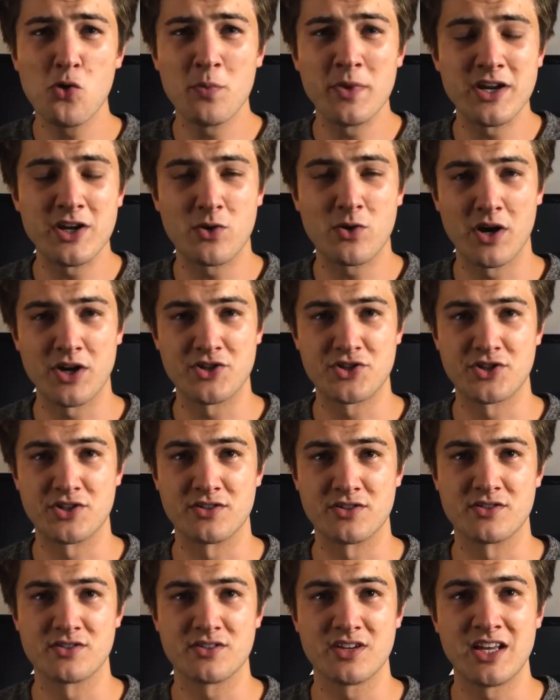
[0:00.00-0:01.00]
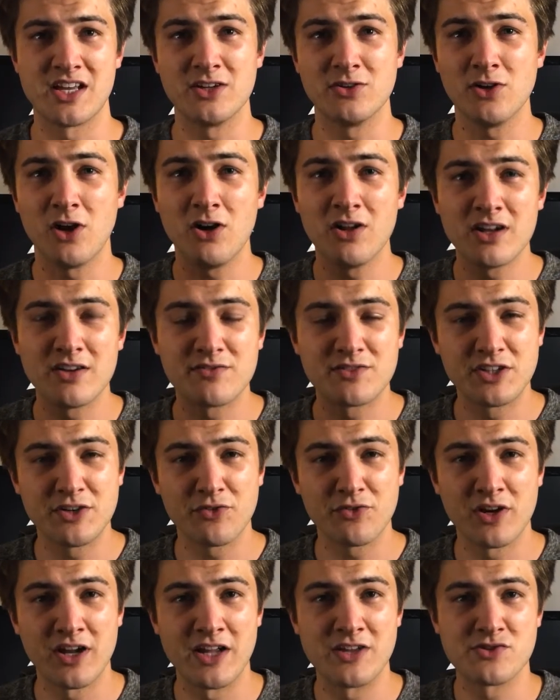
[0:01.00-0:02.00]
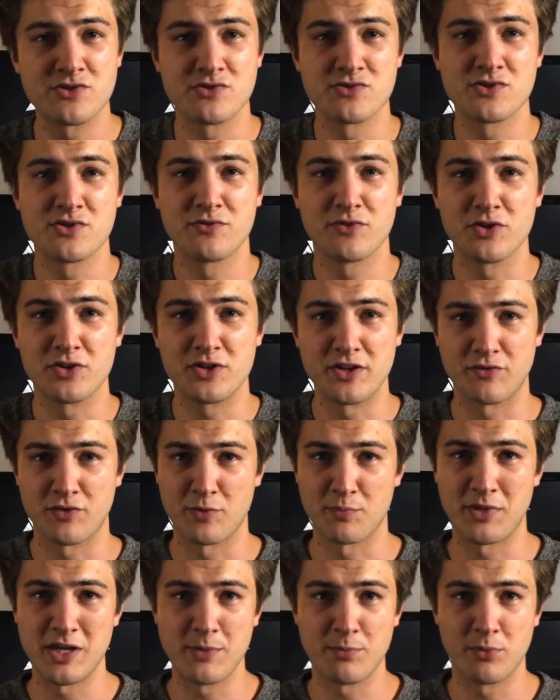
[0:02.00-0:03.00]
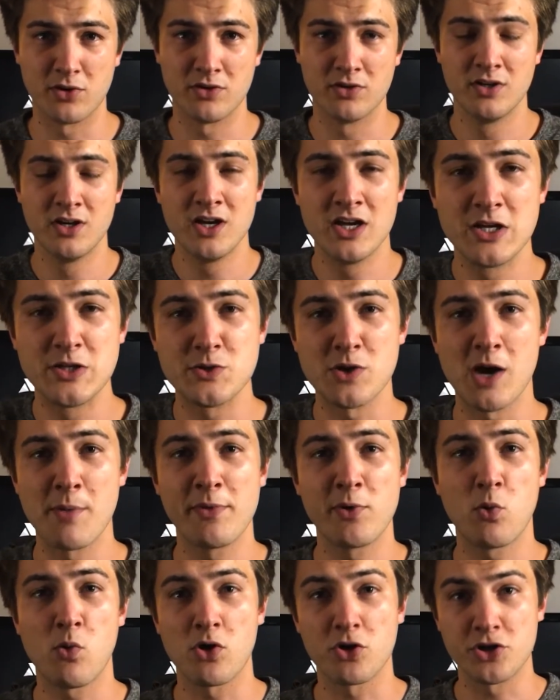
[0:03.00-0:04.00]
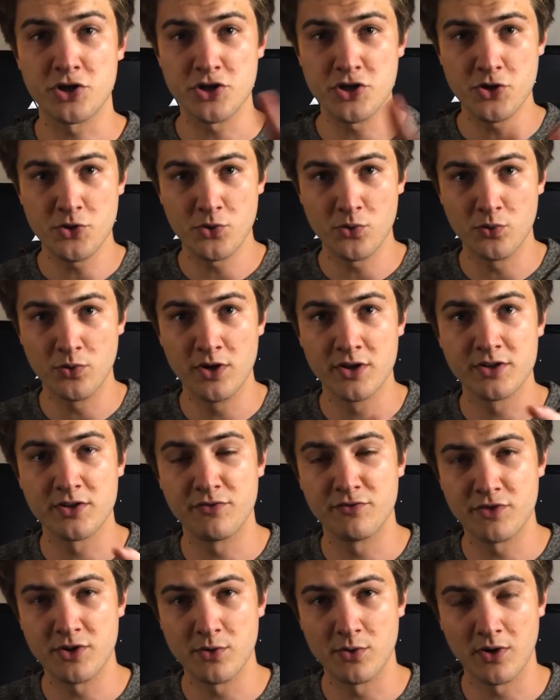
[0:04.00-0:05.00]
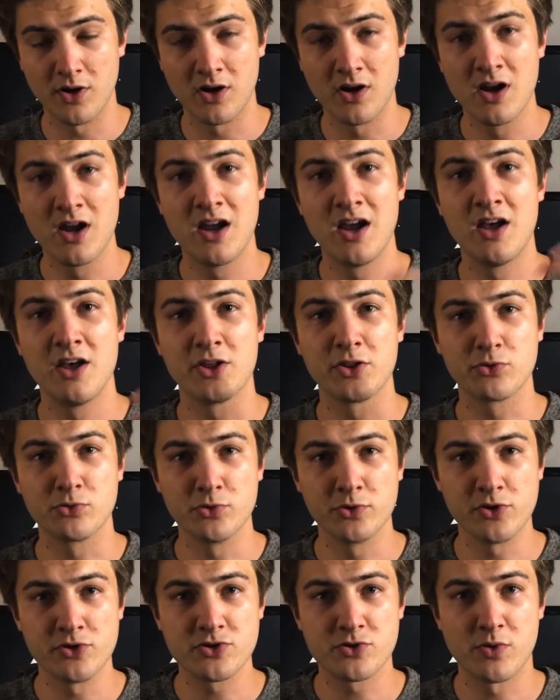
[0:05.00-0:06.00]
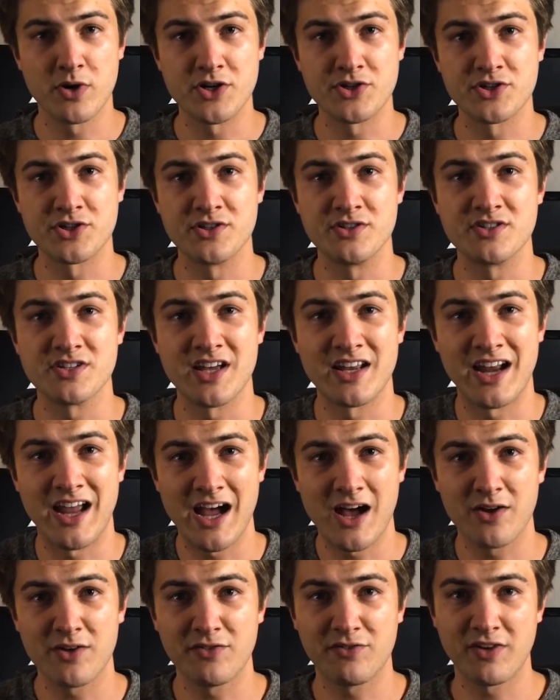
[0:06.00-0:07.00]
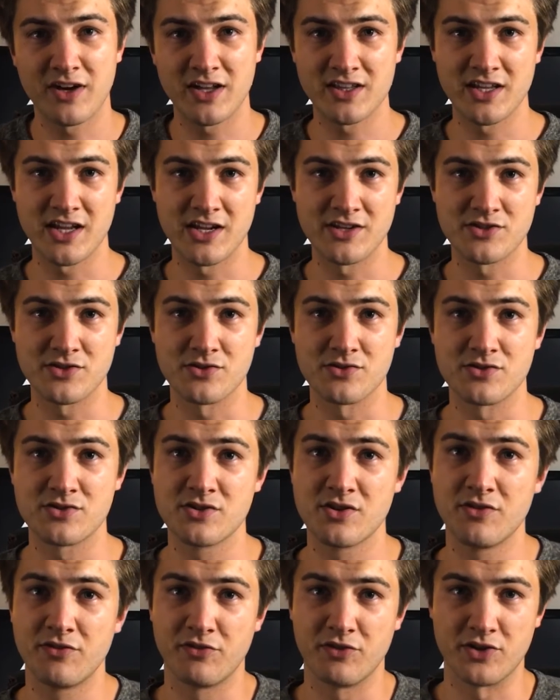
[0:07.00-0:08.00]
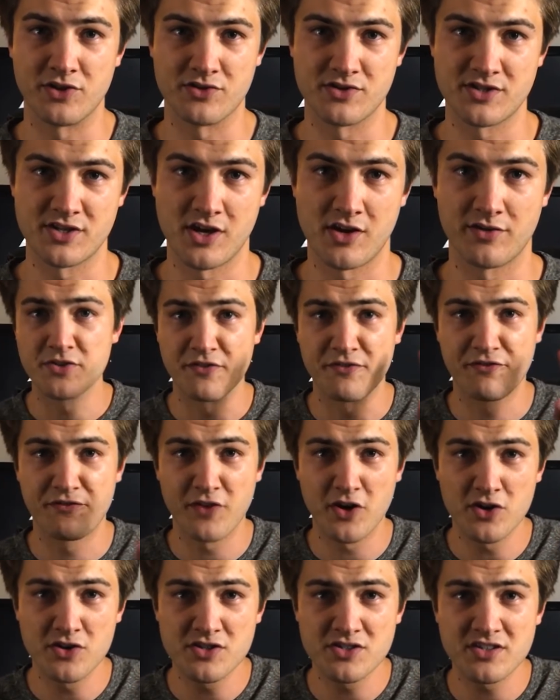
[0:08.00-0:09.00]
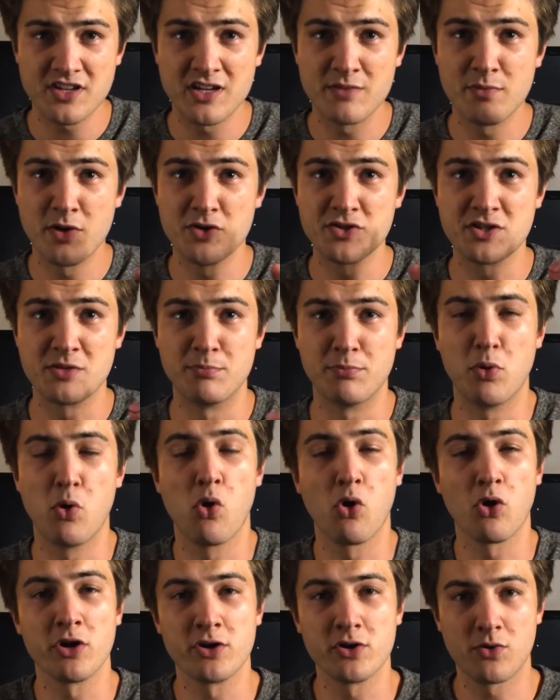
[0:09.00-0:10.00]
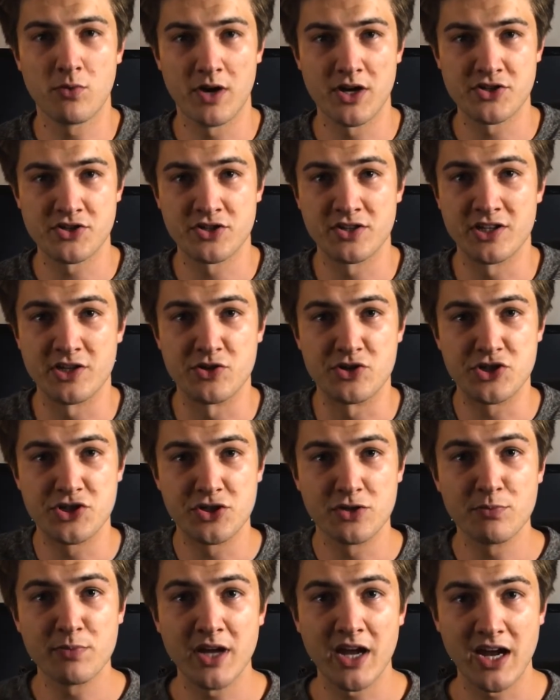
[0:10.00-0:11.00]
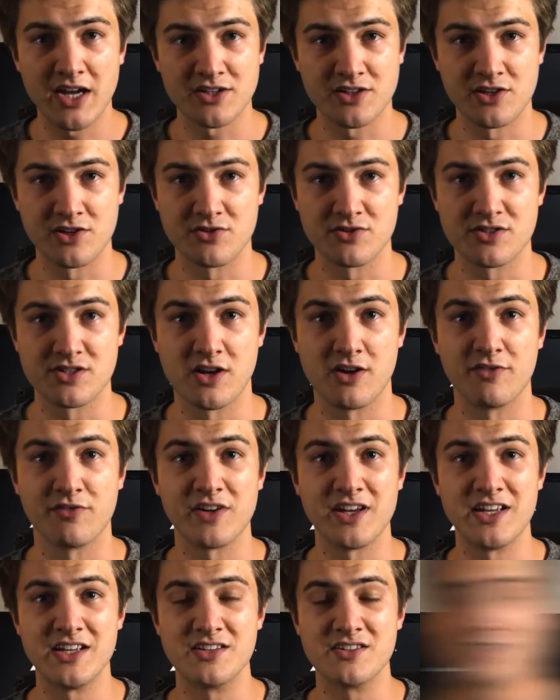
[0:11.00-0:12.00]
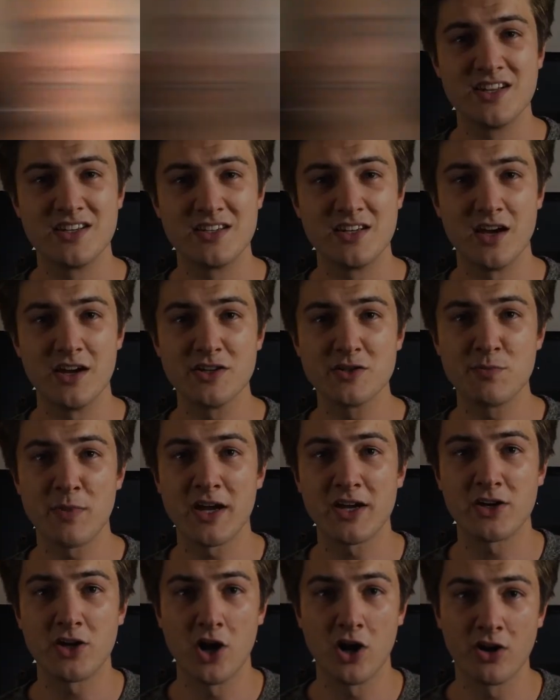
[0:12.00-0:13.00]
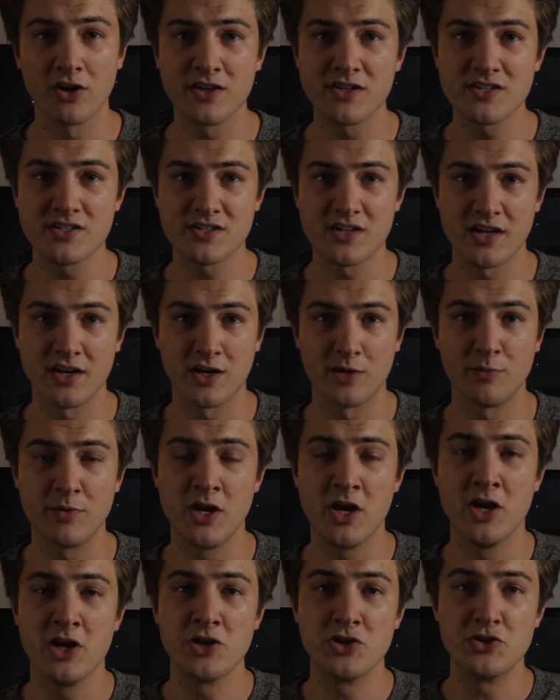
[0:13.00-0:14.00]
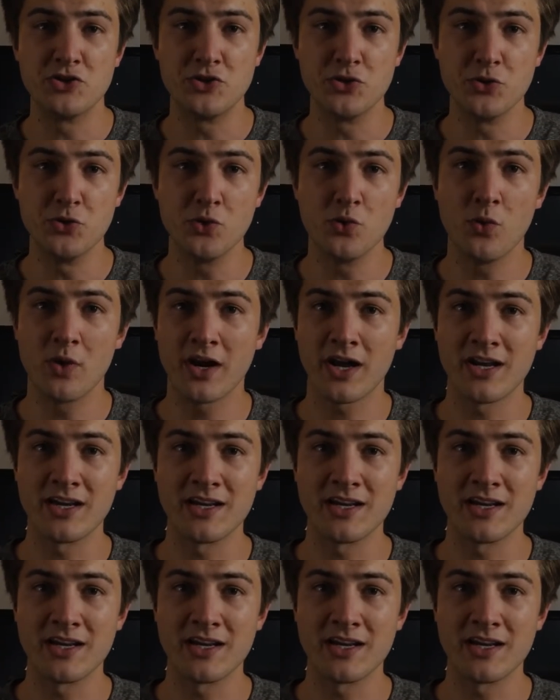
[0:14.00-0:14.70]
many questions and they'll all have different answers for different people. So I'm gonna walk you, the viewer, through those questions and how to find the answers for yourself. So the first and most important question that you should be asking yourself is, does my current setup do what I